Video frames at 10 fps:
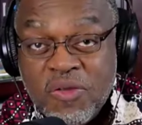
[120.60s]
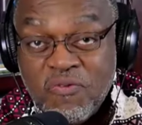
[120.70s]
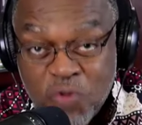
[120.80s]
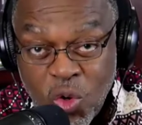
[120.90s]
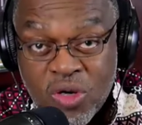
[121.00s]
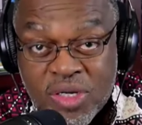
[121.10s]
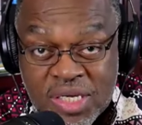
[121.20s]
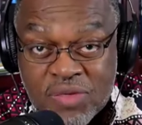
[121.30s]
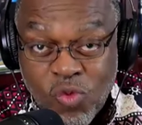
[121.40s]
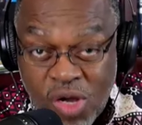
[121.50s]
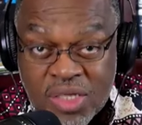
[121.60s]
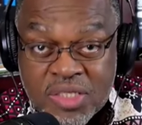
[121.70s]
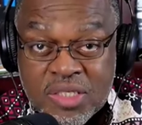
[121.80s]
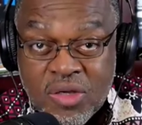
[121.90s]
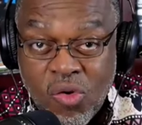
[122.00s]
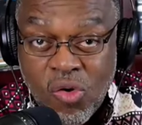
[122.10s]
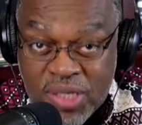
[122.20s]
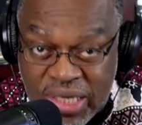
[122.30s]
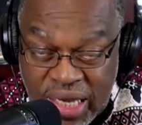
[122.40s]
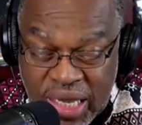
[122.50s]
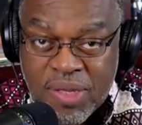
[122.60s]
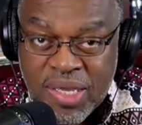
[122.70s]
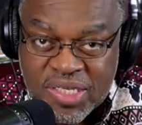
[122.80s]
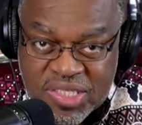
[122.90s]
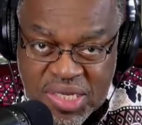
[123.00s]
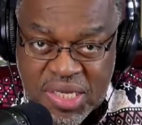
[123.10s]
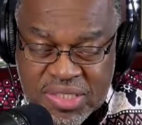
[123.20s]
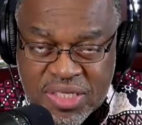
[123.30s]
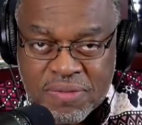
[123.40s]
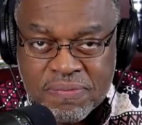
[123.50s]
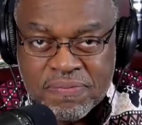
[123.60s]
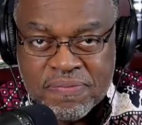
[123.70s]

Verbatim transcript: before it was or became extinct.